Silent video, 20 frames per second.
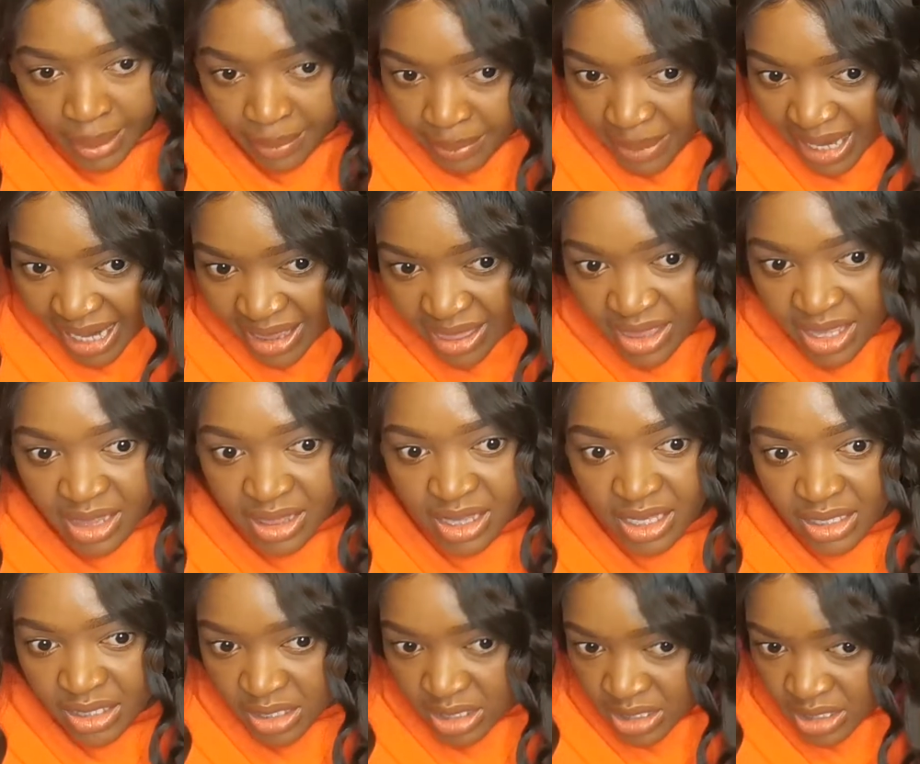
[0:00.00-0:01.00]
But I think
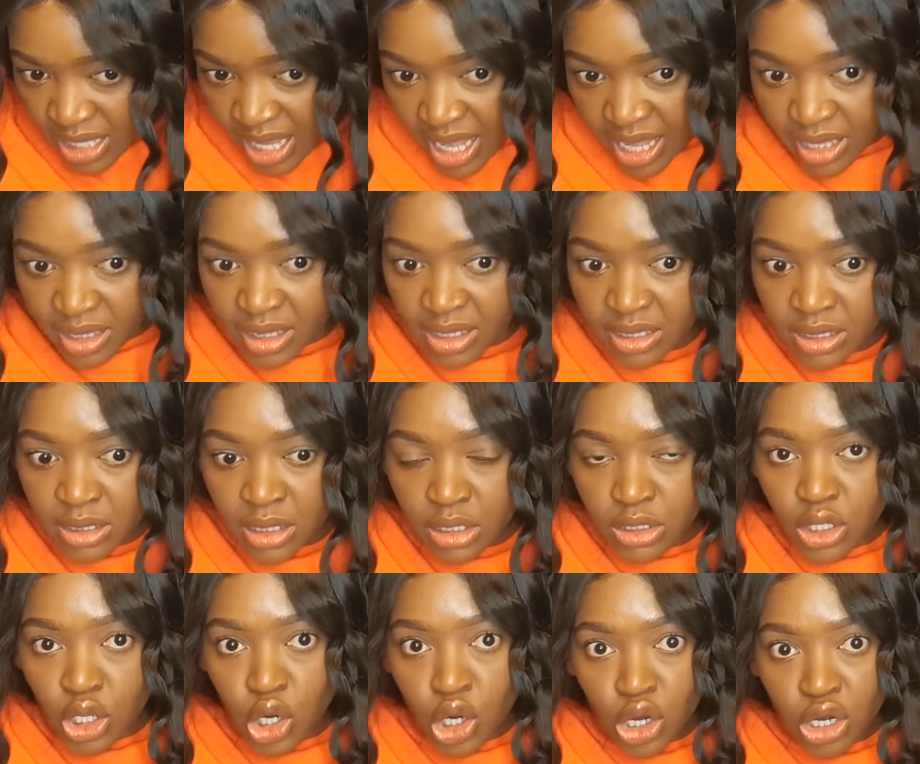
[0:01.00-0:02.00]
there's a saying that
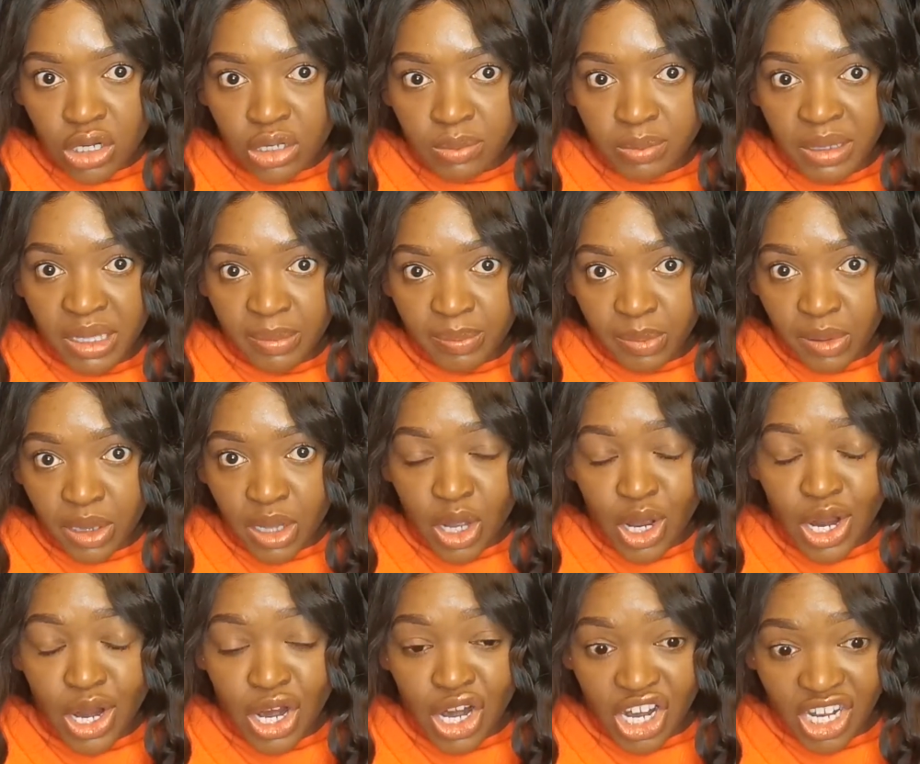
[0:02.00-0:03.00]
says, hurt people
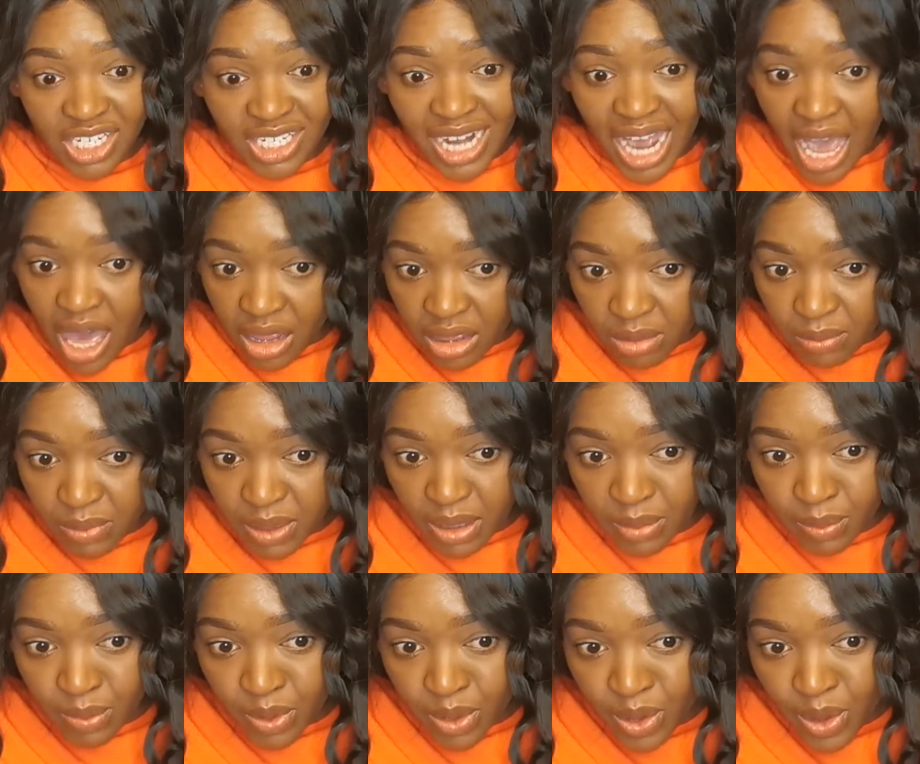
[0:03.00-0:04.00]
hurt other
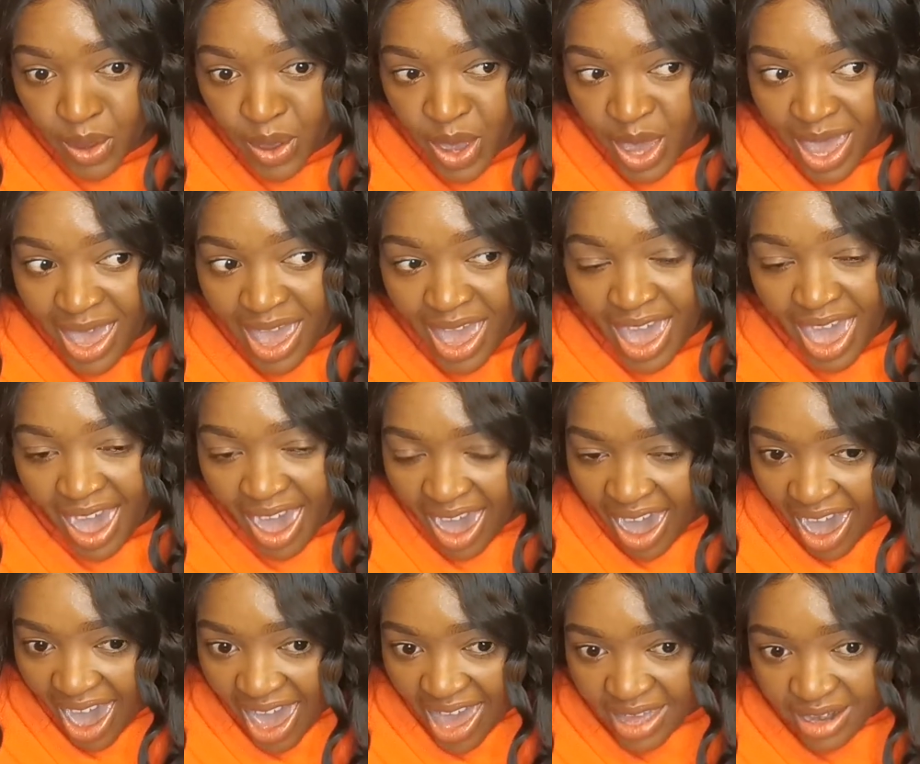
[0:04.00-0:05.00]
people.
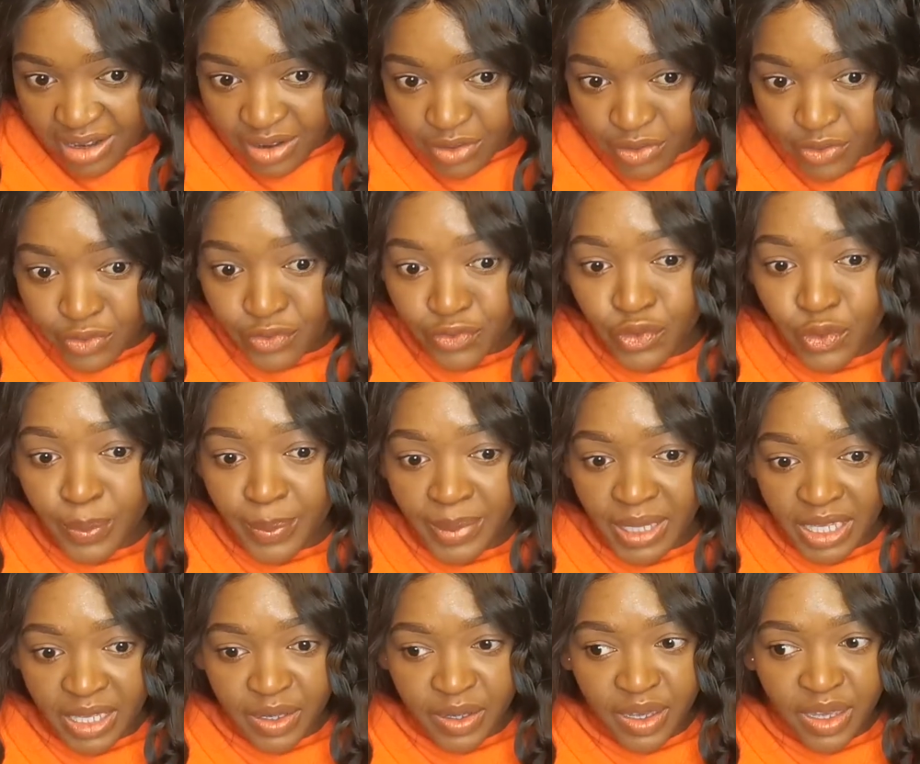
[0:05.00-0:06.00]
And for
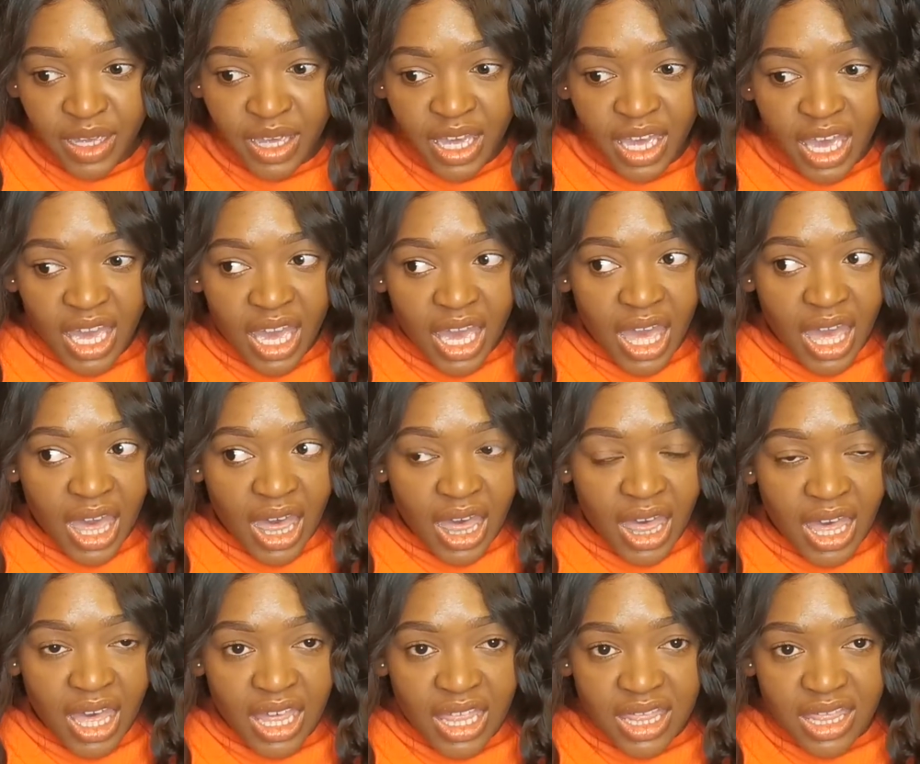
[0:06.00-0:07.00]
me,
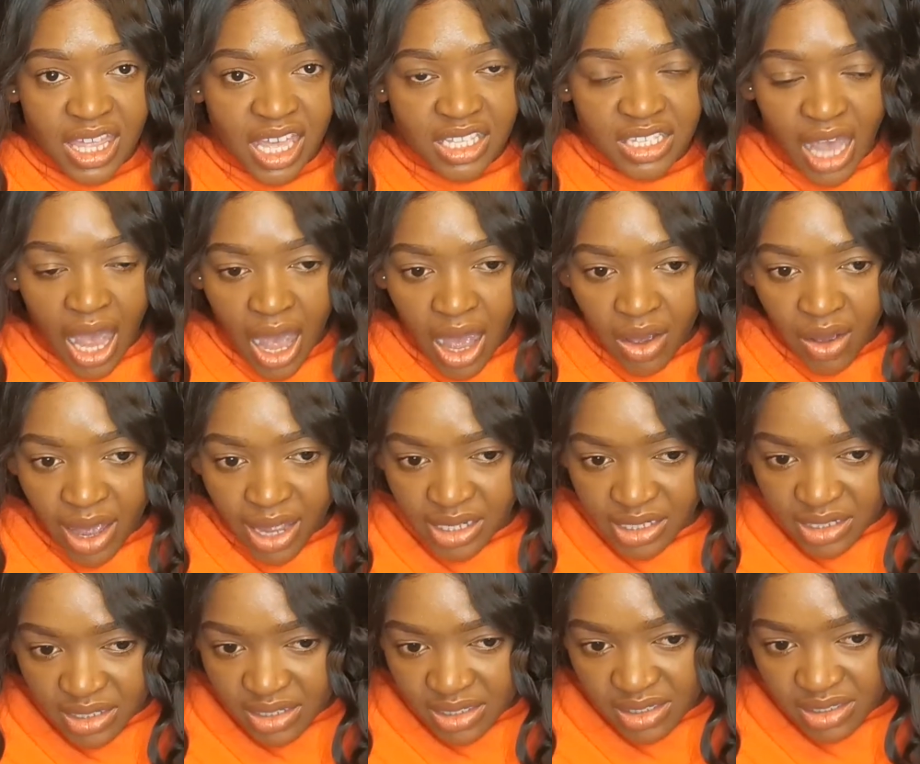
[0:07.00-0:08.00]
that's how I
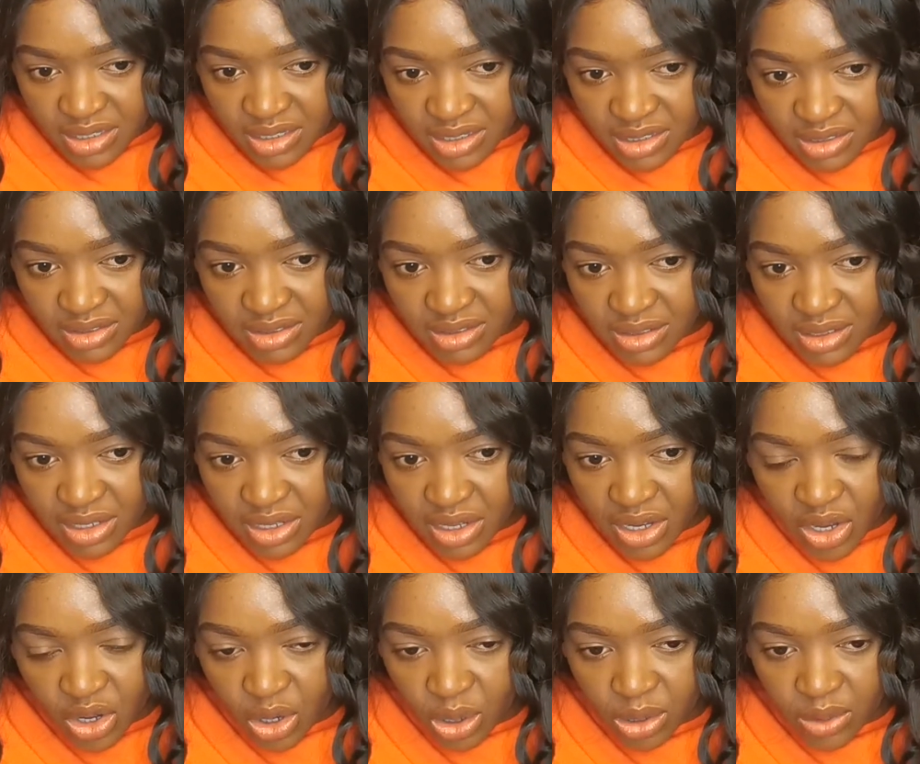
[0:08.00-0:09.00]
just see
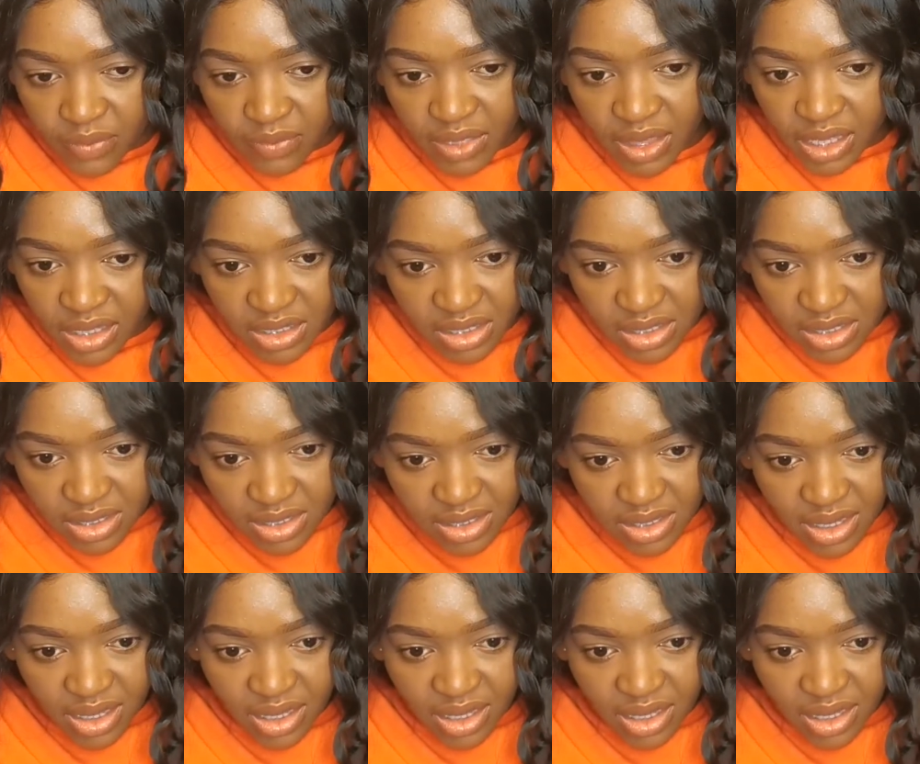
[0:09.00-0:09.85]
a lot of things.